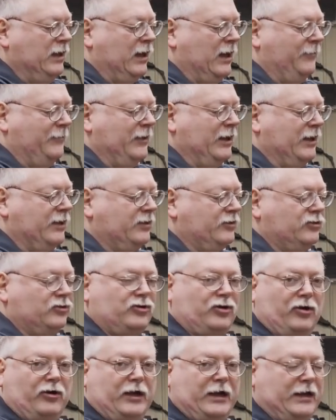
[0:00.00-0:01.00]
I'm not
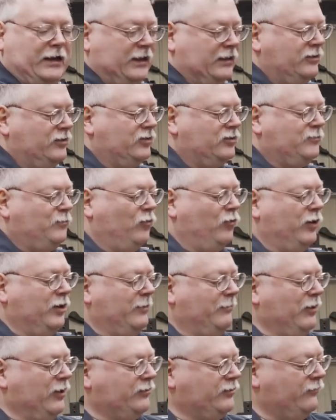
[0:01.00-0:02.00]
concerned at this point
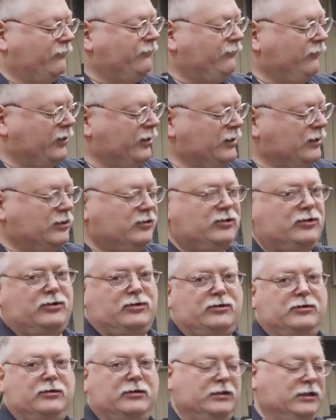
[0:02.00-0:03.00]
about the
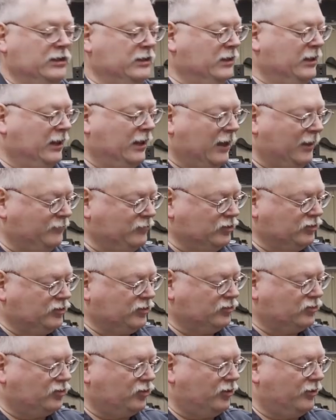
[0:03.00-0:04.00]
finish. I'm just
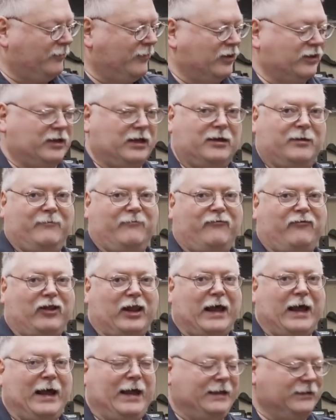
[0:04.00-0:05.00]
concerned about getting them
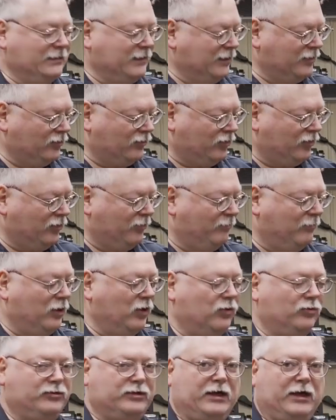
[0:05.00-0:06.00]
flat, getting all the
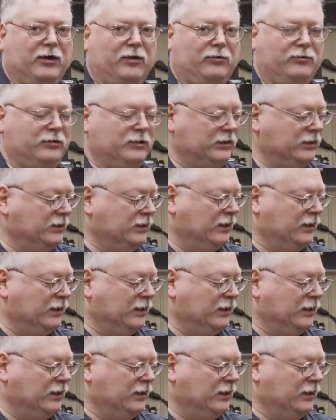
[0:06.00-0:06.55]
bows out,